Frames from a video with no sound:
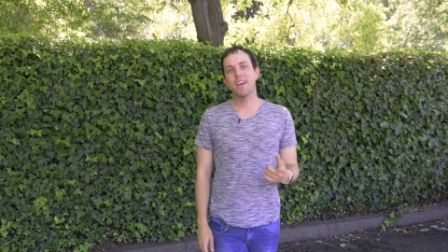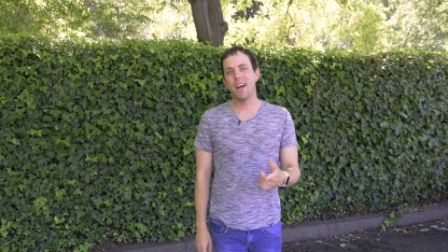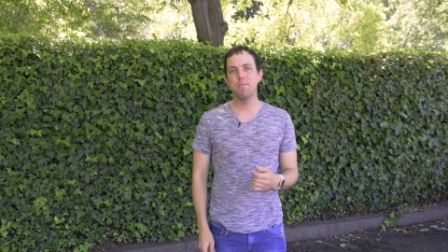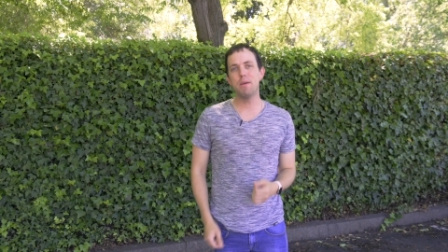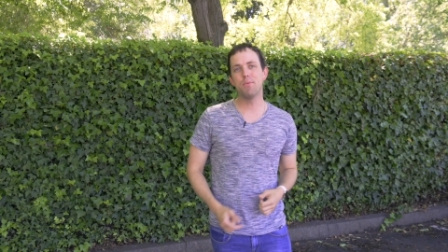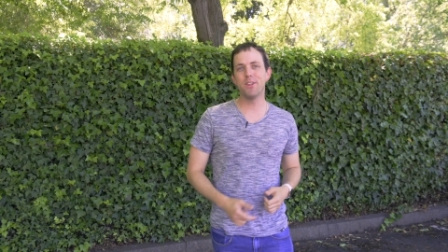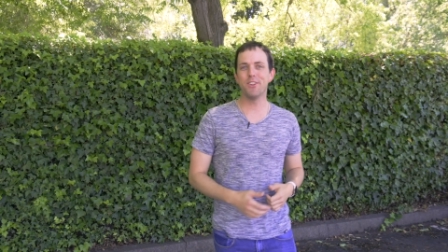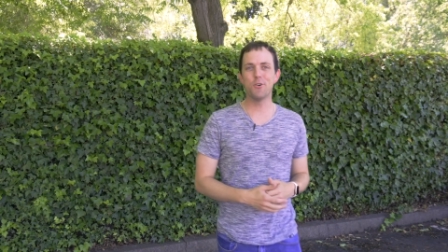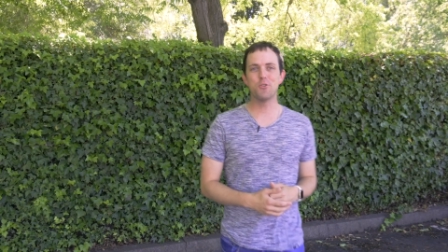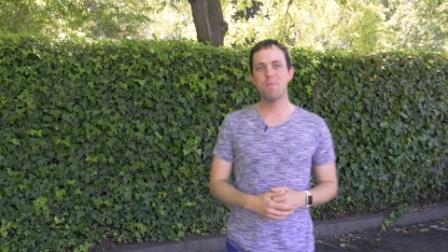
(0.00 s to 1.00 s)
kind people at
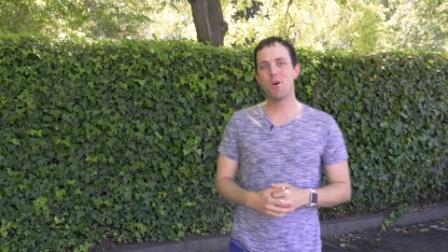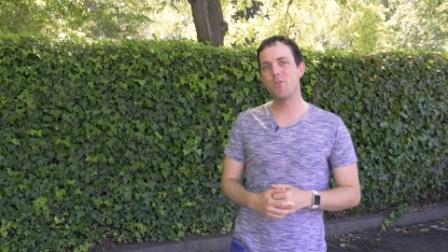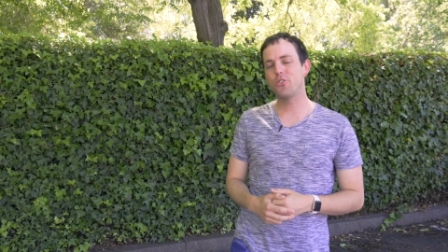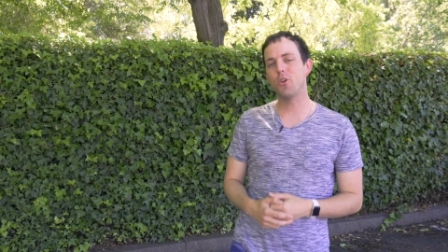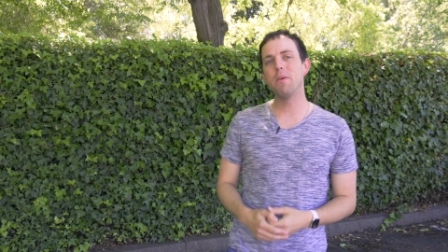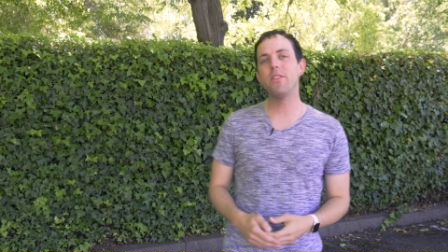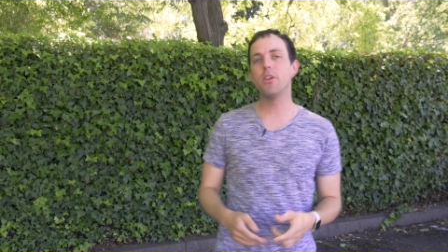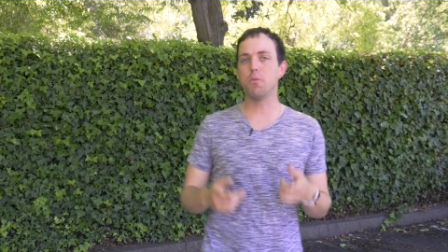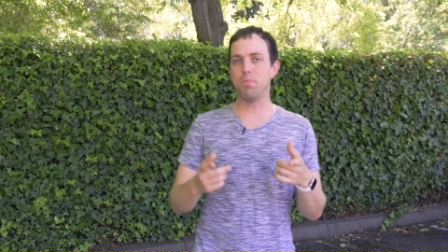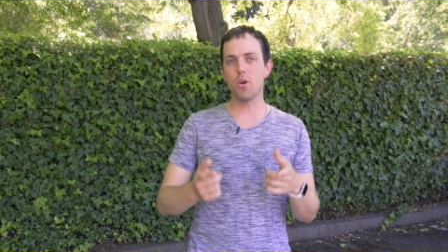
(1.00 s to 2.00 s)
Local Motors told me the
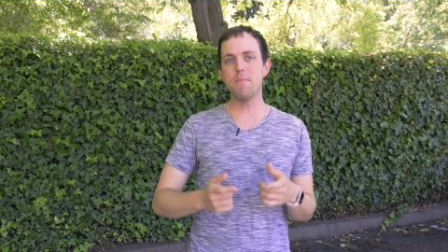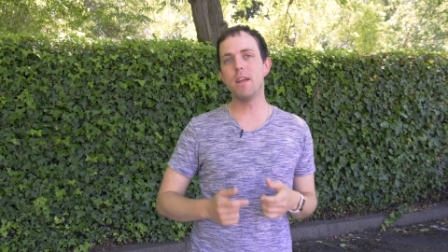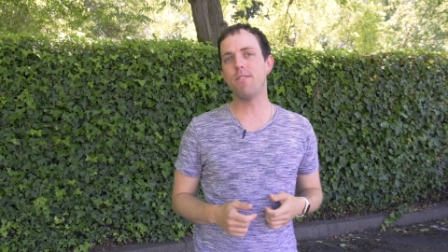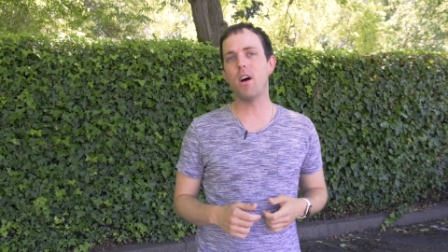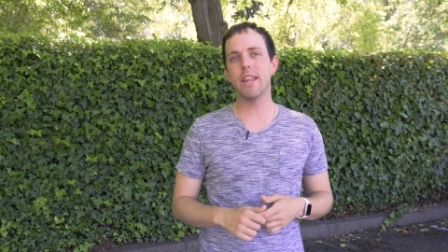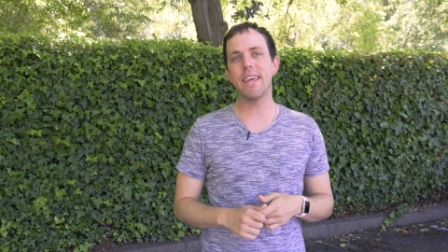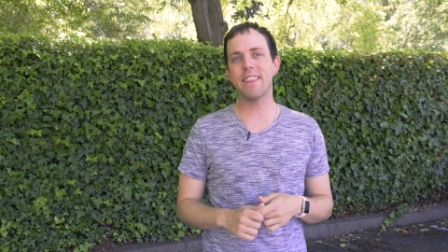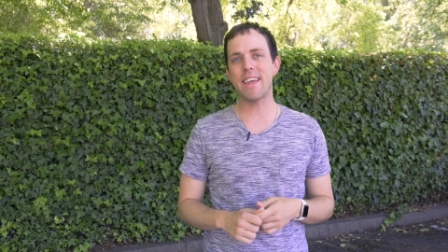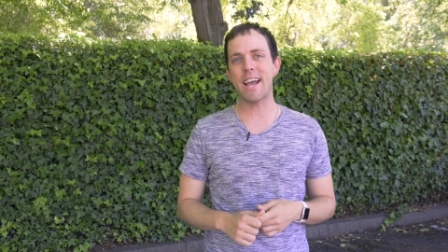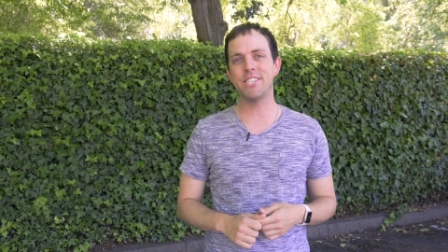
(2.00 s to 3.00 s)
deployment of Olli at
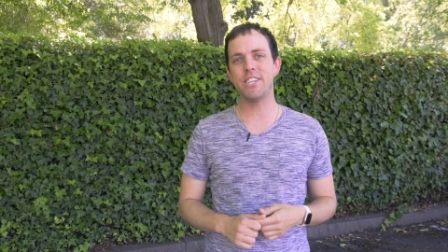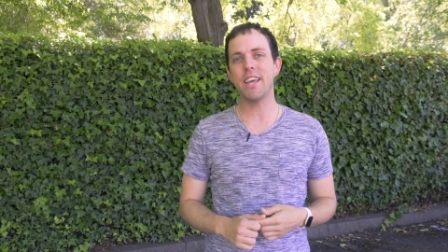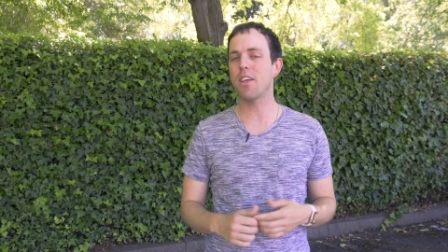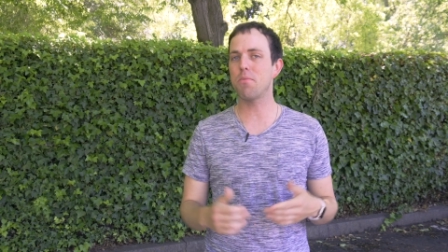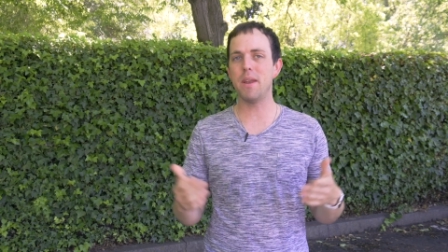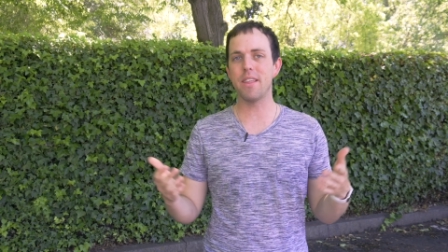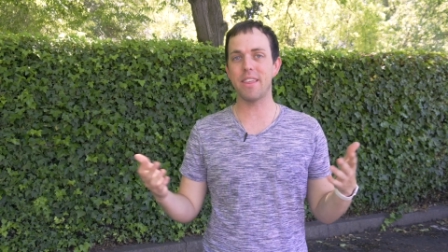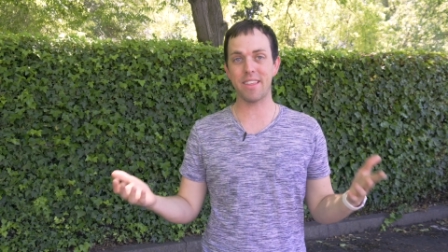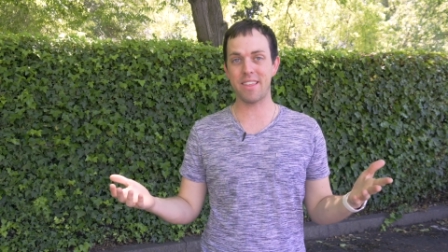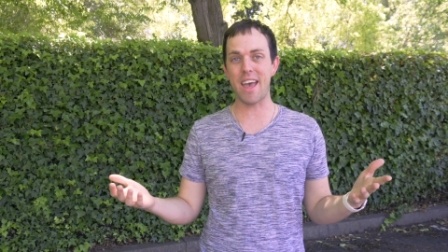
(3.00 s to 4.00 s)
Sac State has been a
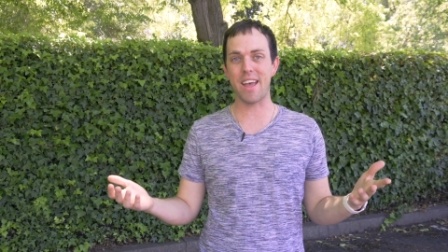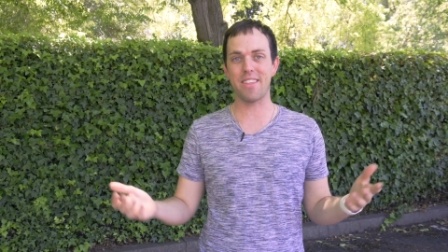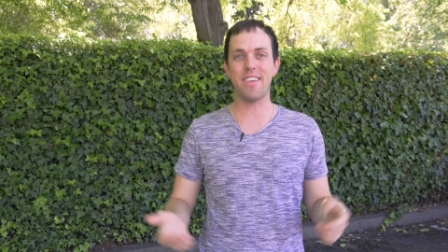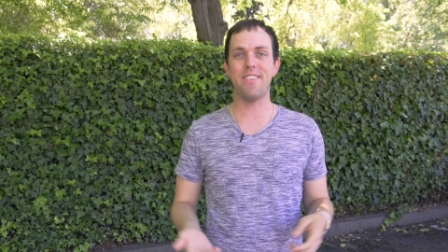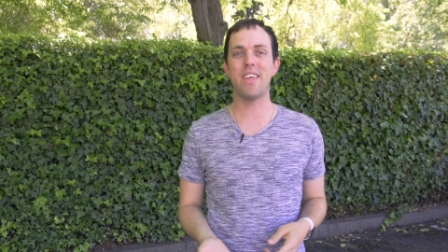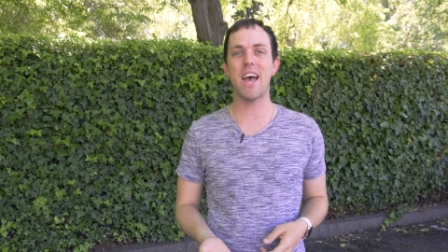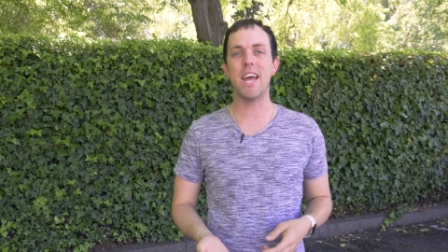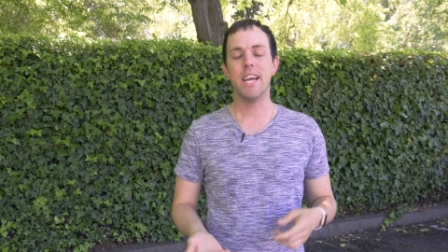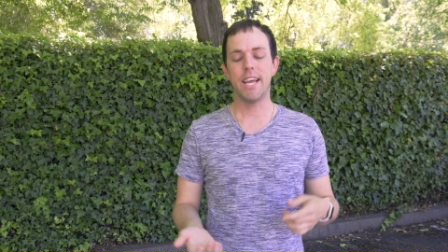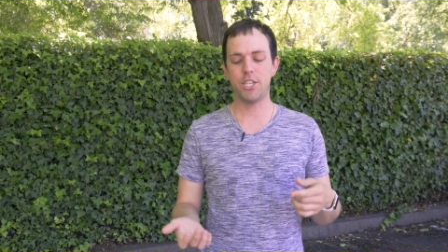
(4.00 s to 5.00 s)
success in that
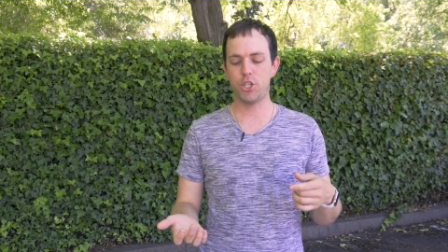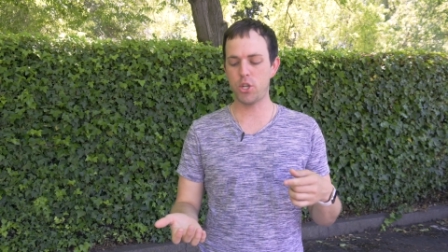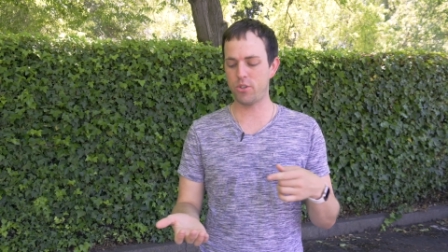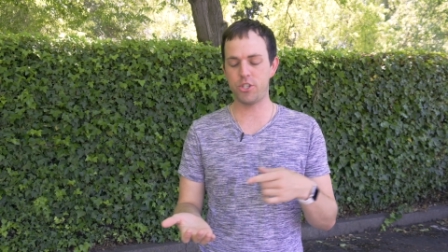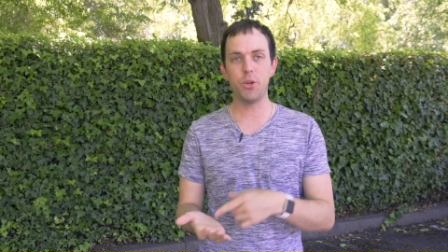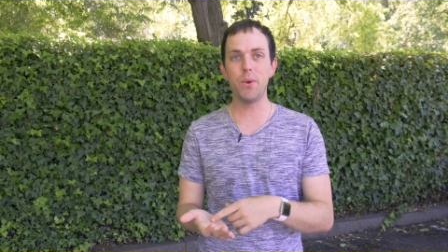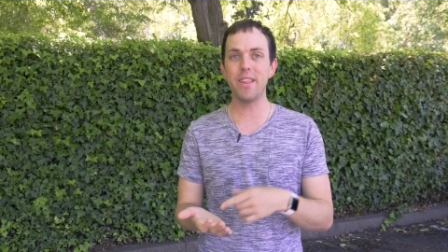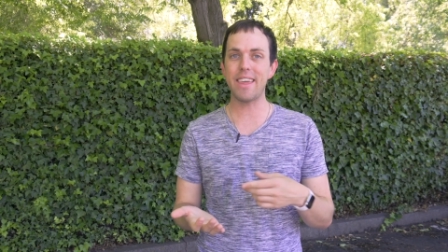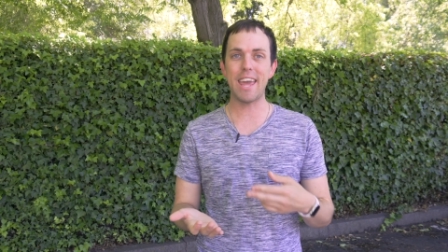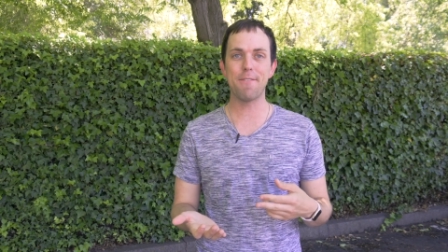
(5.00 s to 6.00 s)
it shows
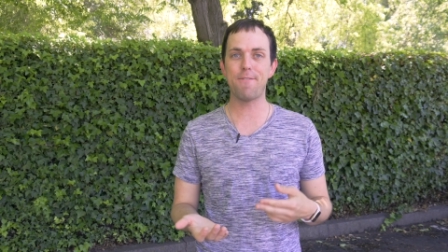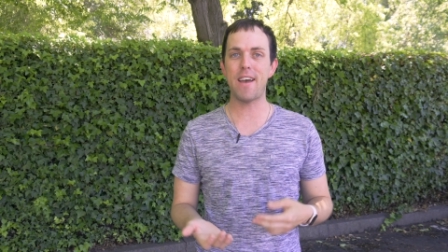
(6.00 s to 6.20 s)
students and